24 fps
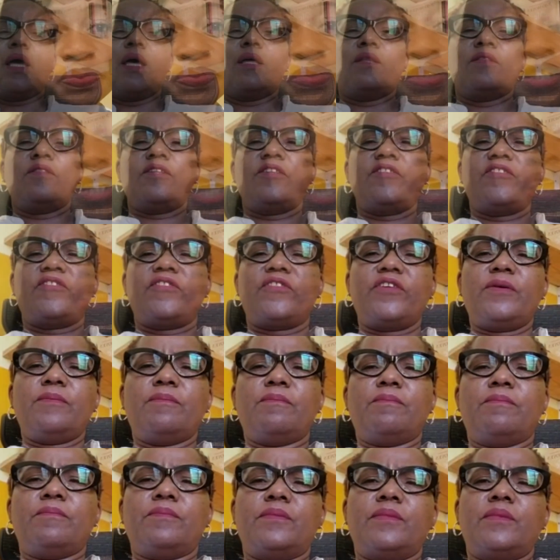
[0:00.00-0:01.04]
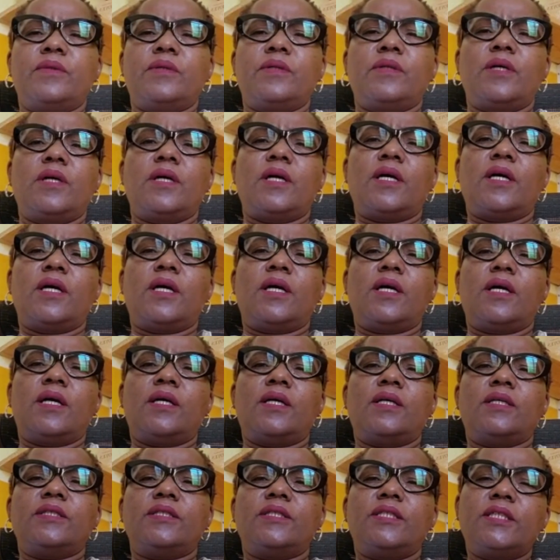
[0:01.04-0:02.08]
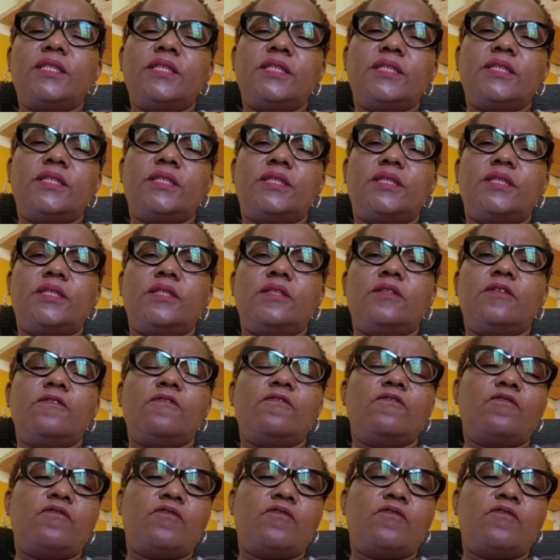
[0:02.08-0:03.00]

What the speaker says: The theme, dignity,